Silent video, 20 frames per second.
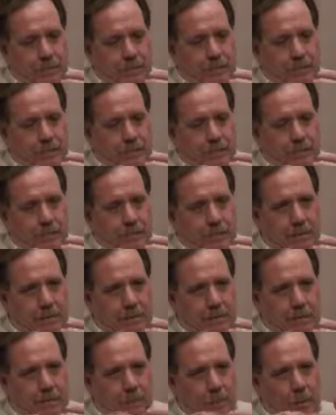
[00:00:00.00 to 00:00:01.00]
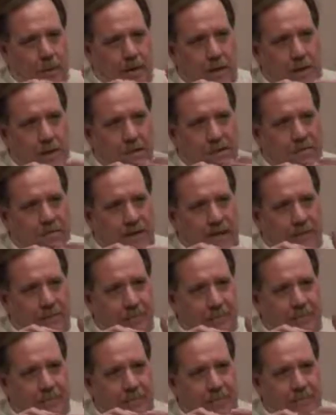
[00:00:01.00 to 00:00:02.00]
But, you know, what kind of
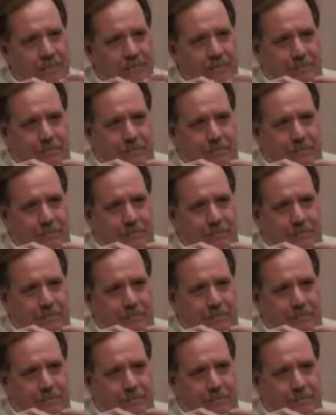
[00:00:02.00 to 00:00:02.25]
savings